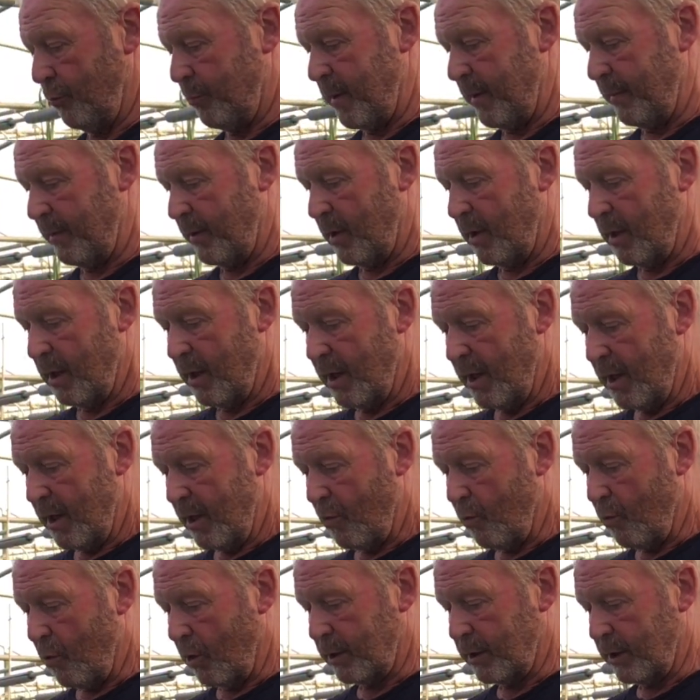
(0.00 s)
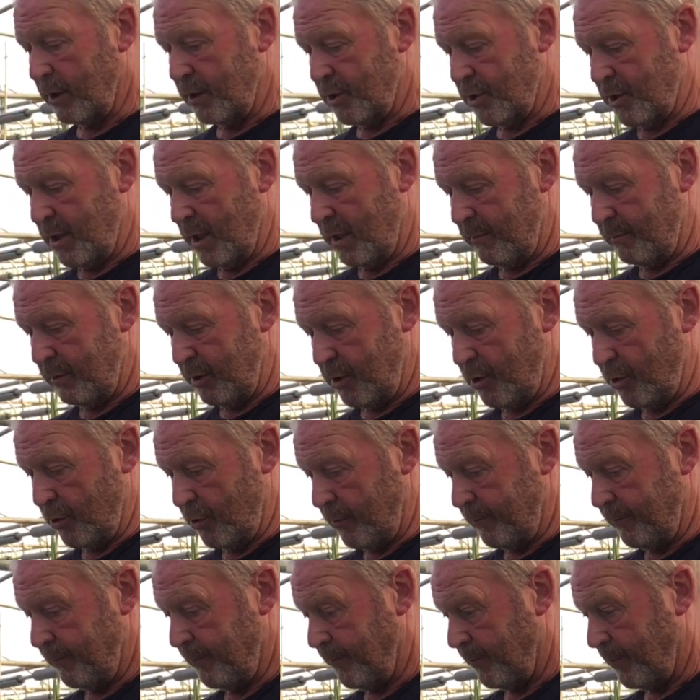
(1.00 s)
people what can still be
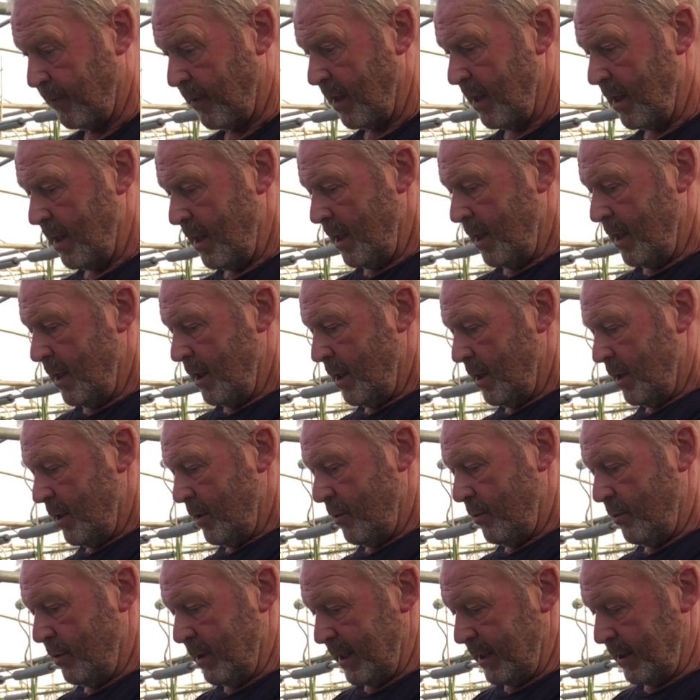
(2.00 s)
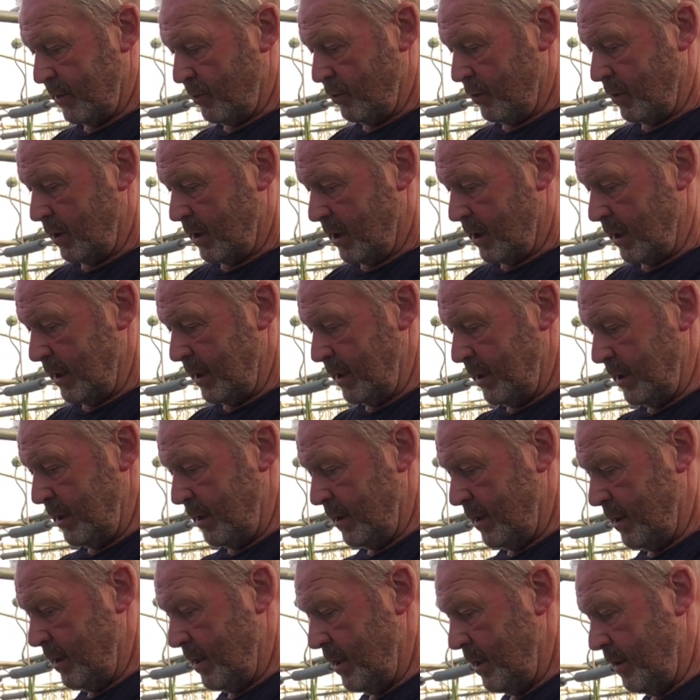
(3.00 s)
done. Right, we'll clean
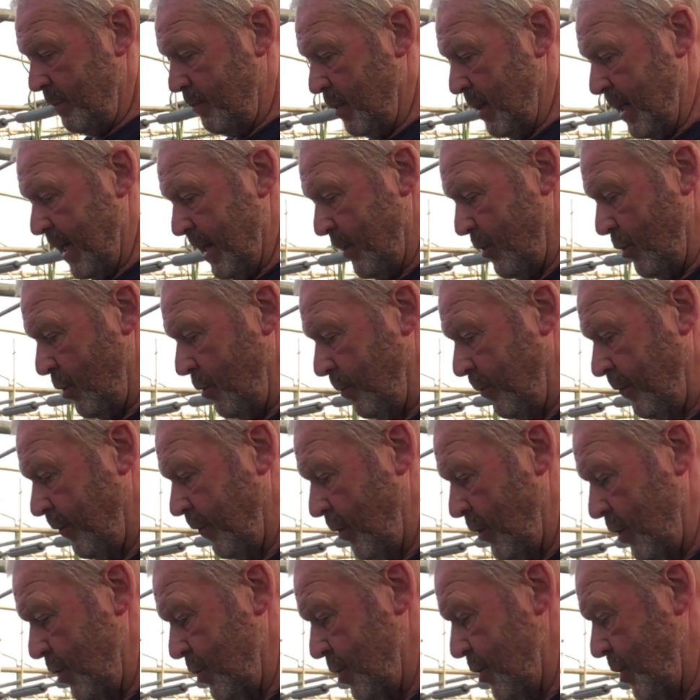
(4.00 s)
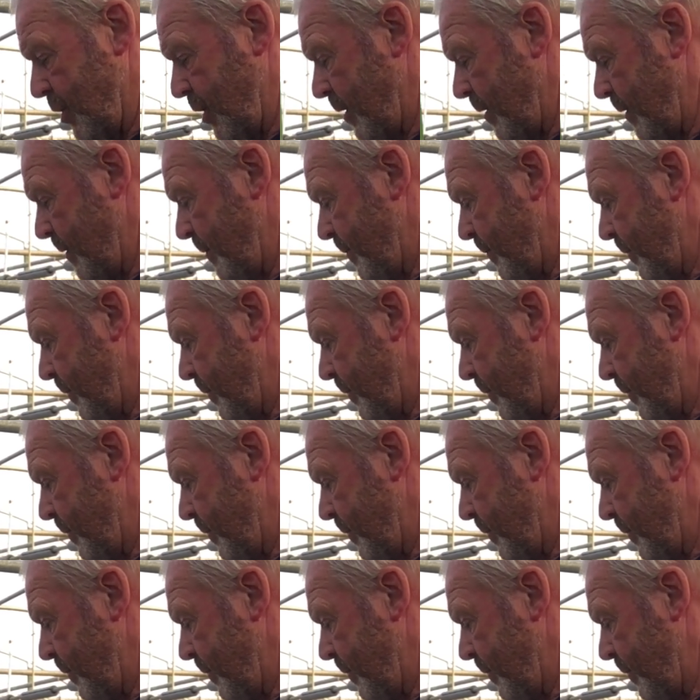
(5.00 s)
the, the plant up first.